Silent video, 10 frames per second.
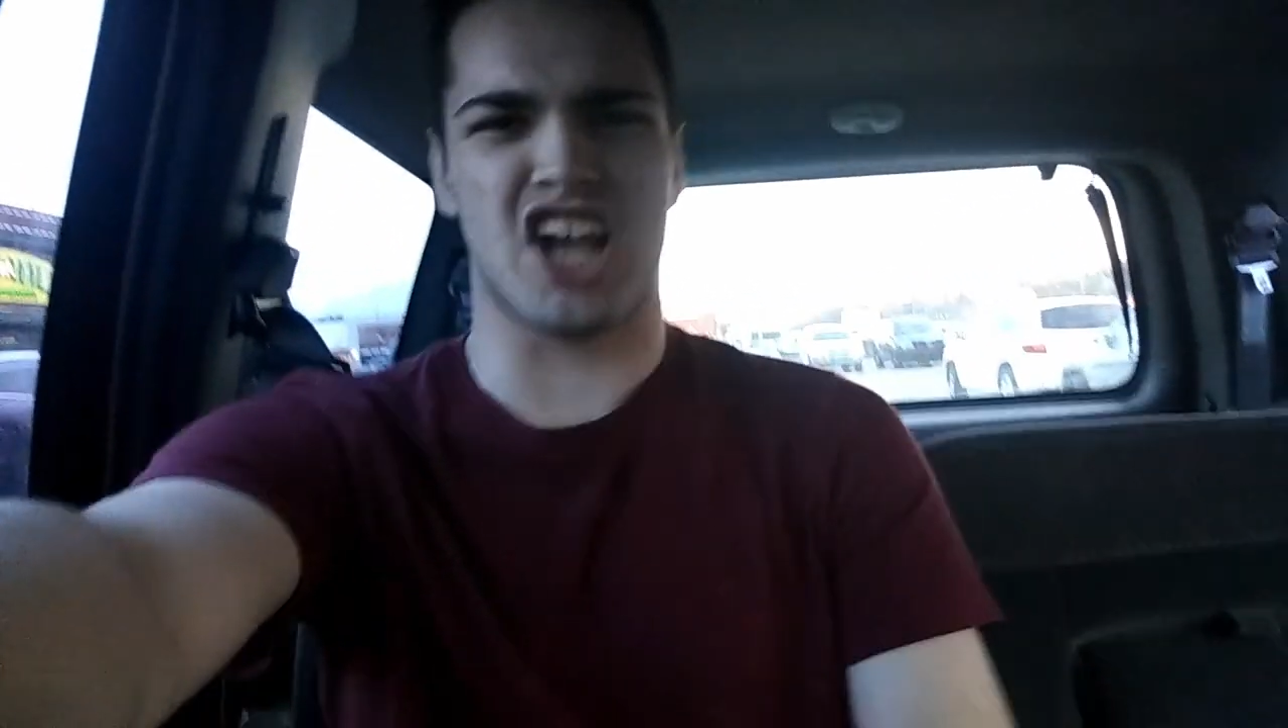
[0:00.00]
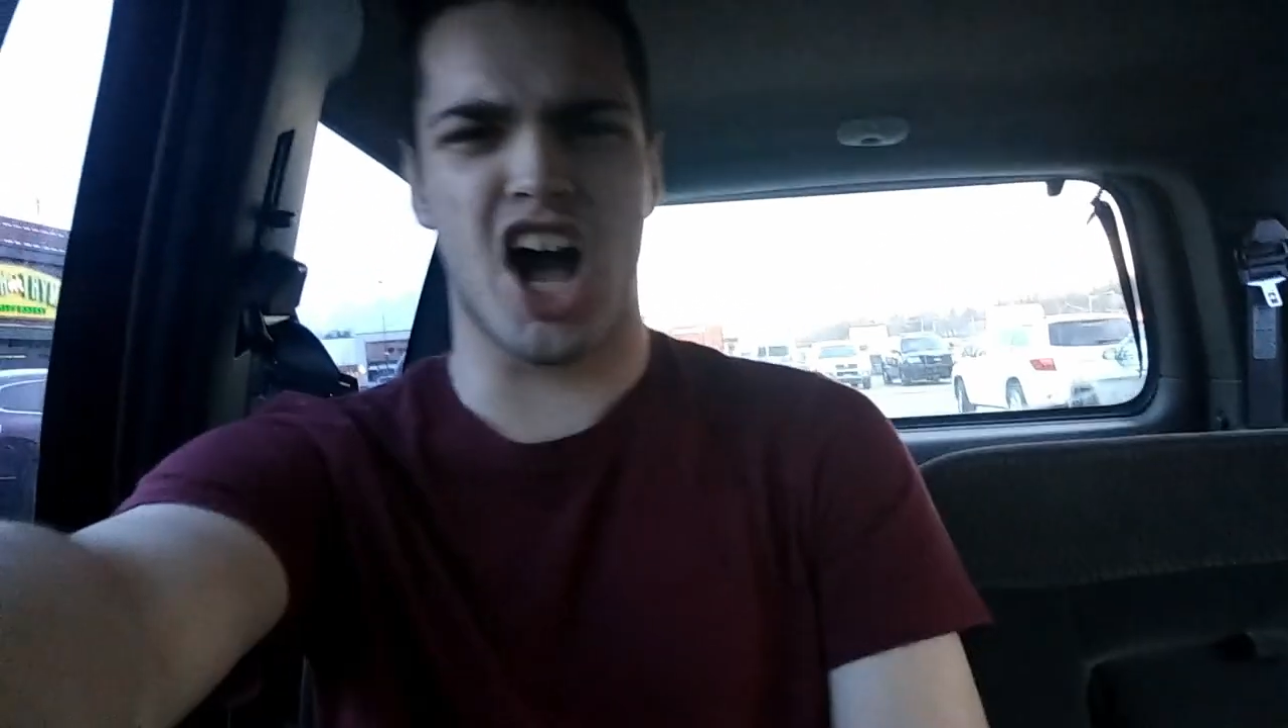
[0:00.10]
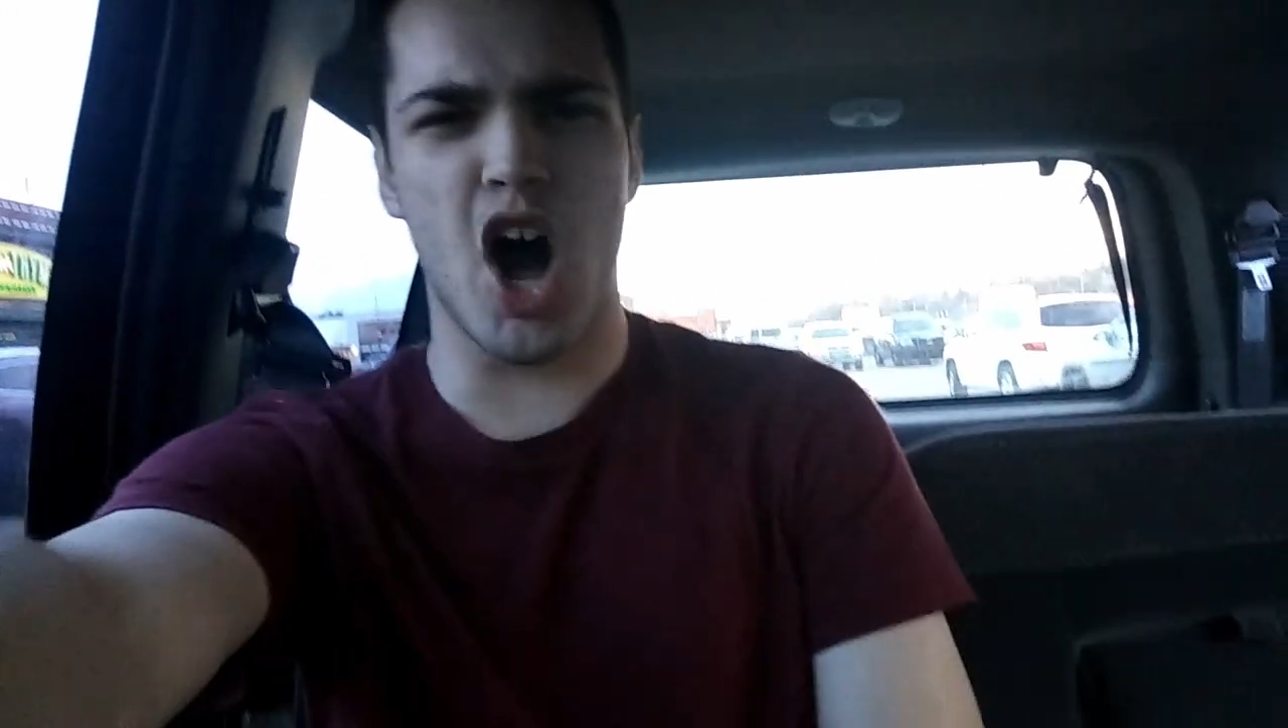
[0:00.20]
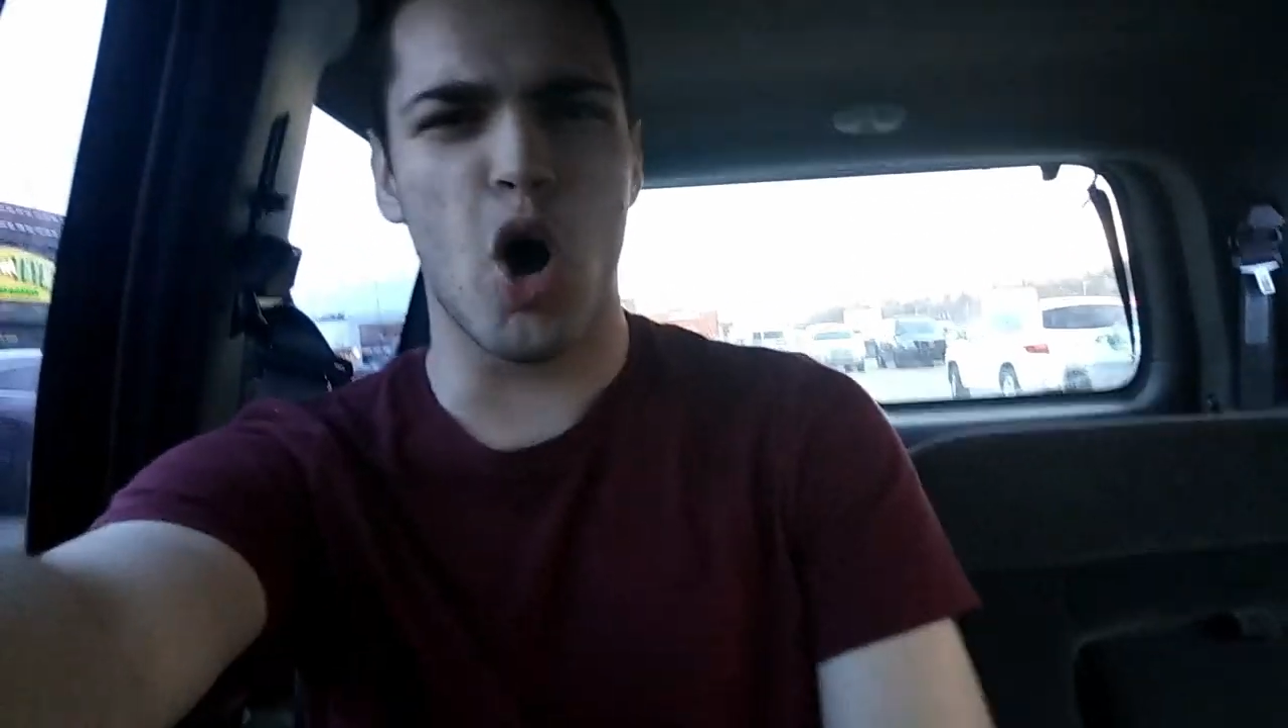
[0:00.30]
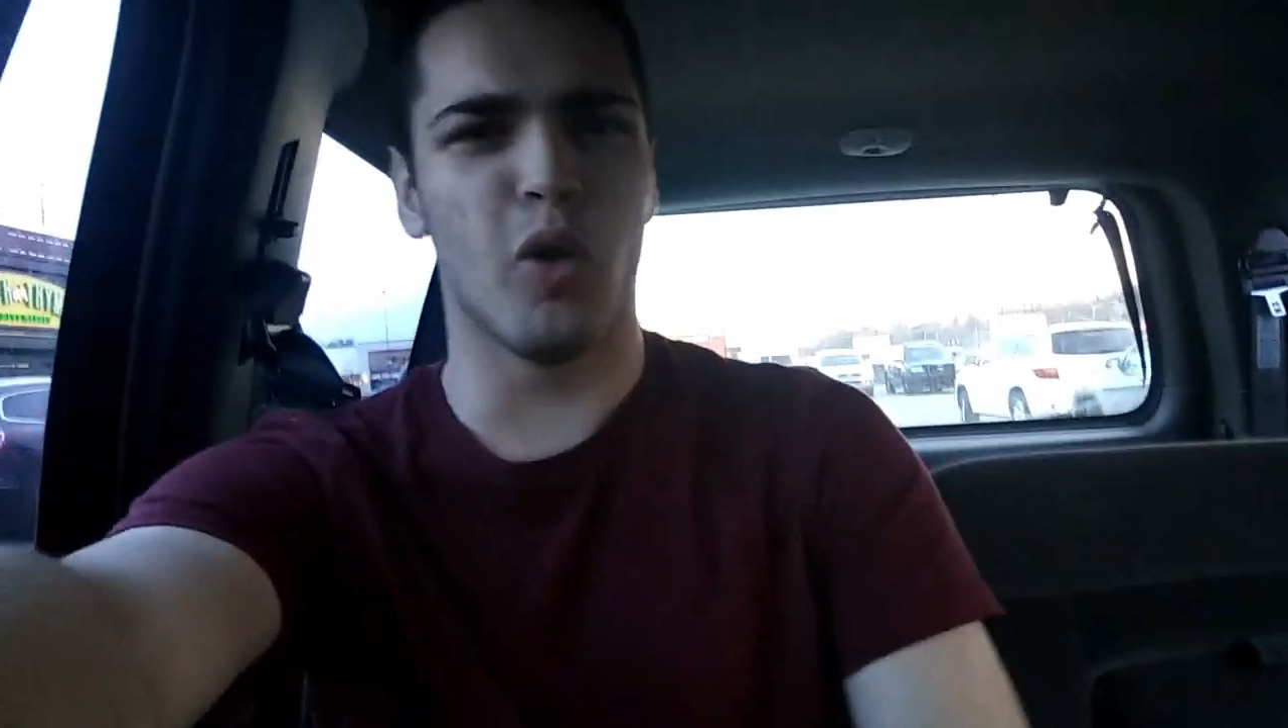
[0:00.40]

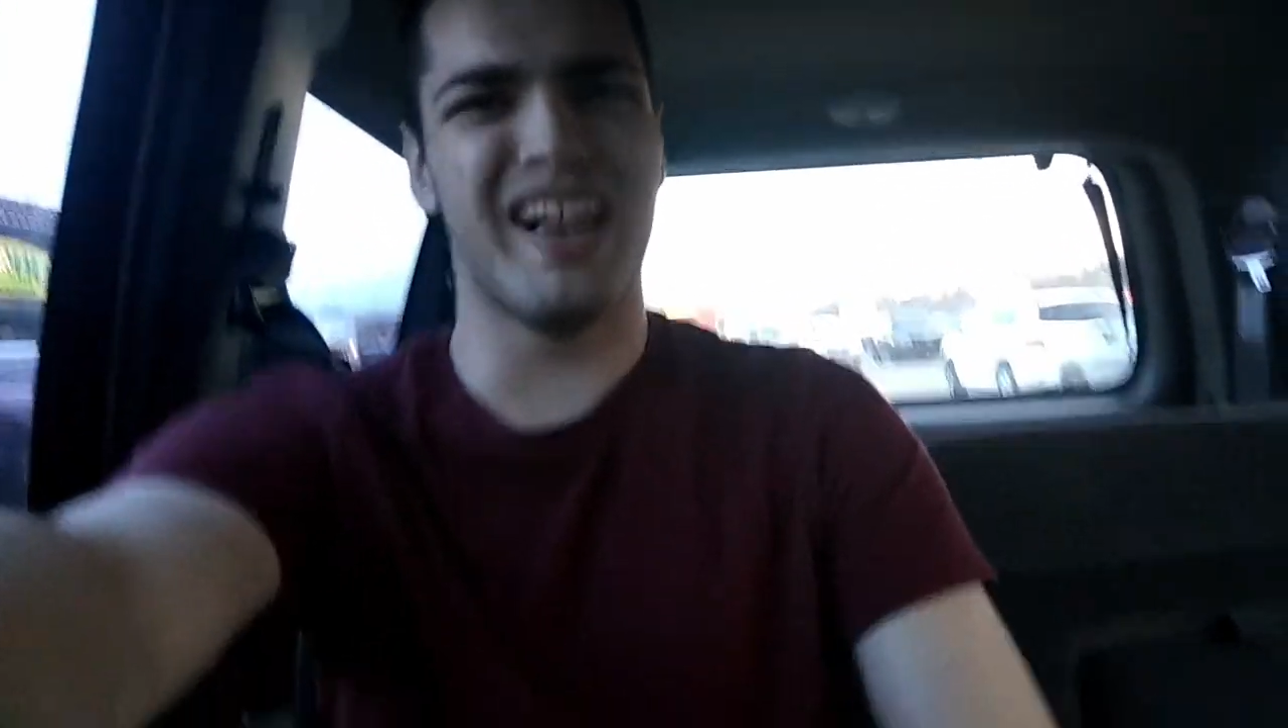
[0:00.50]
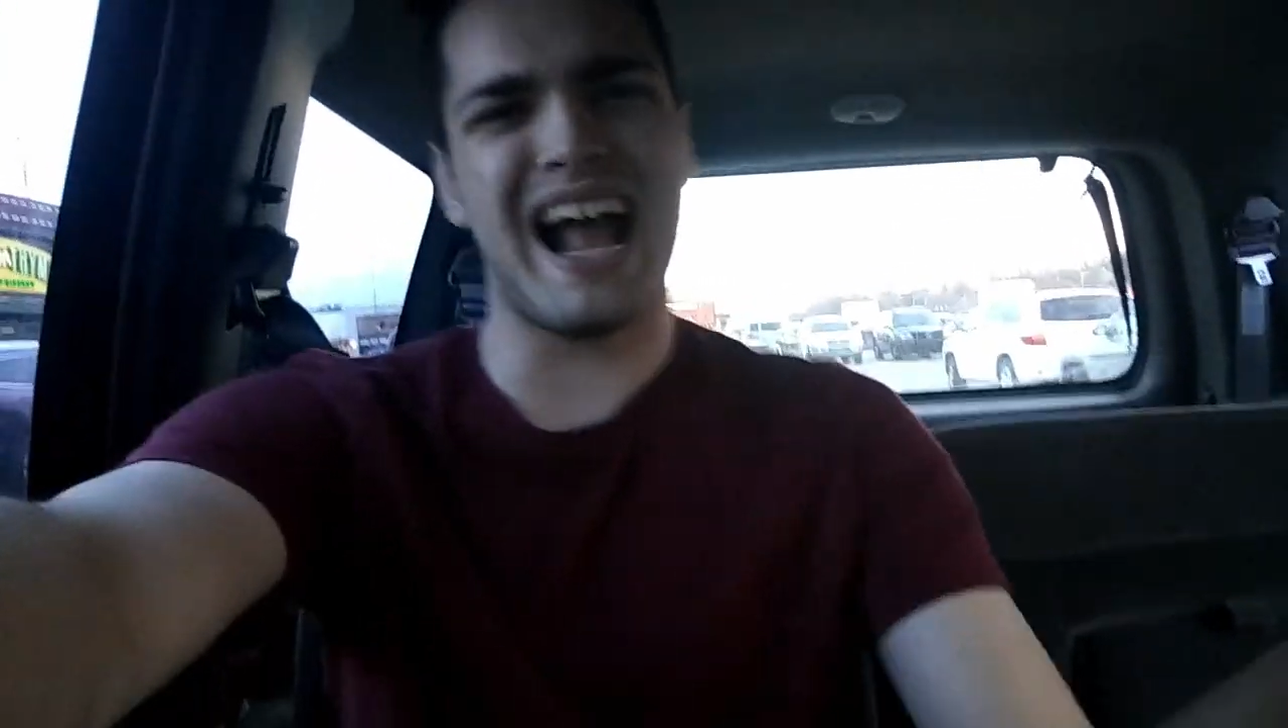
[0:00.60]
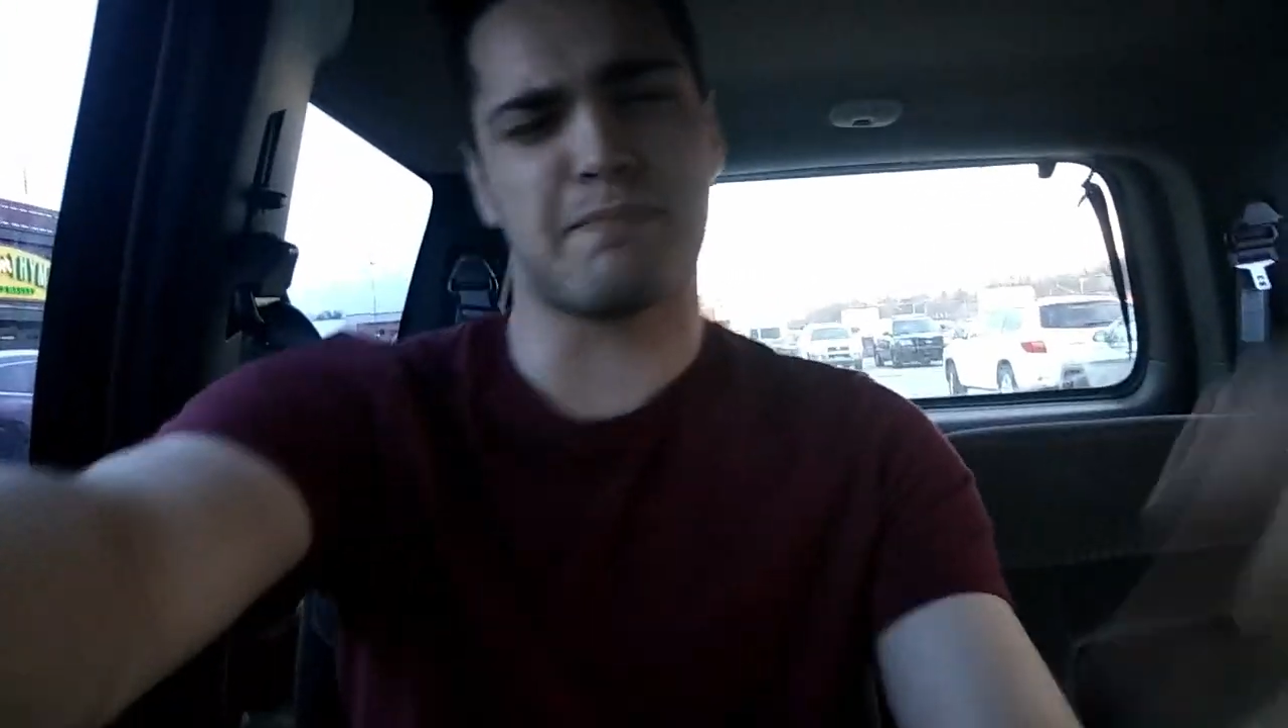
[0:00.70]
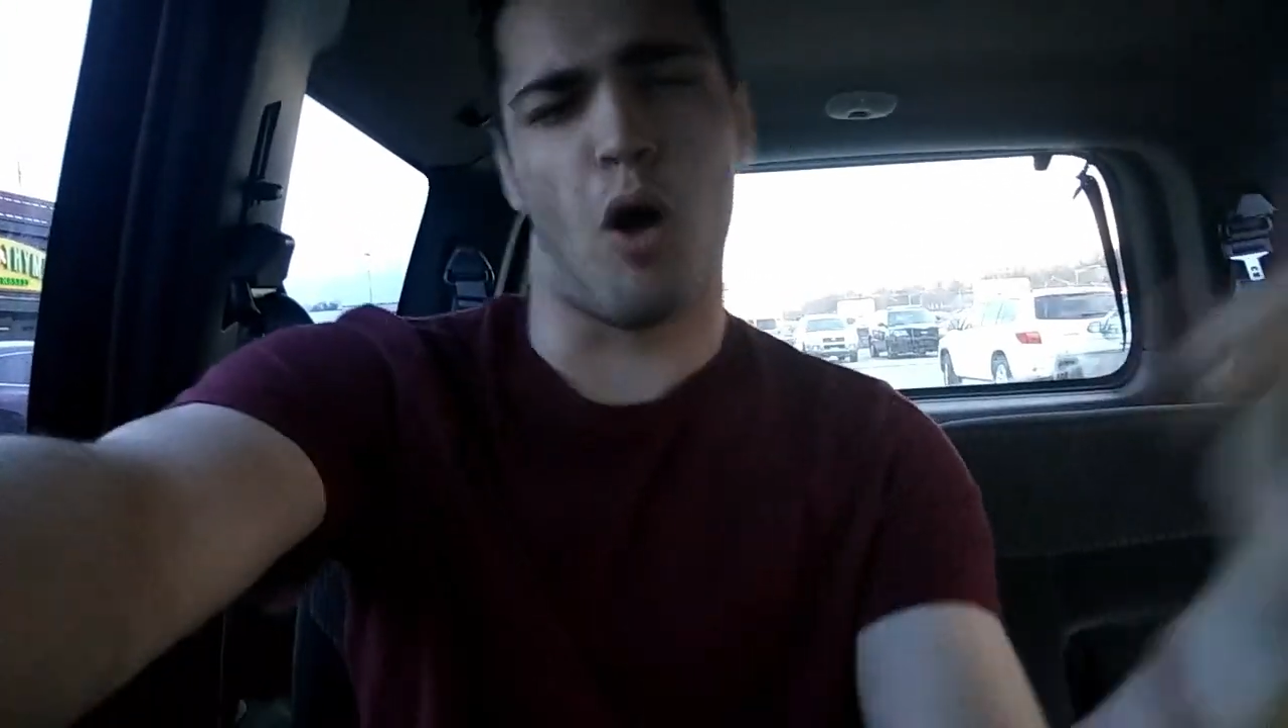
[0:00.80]
y'all like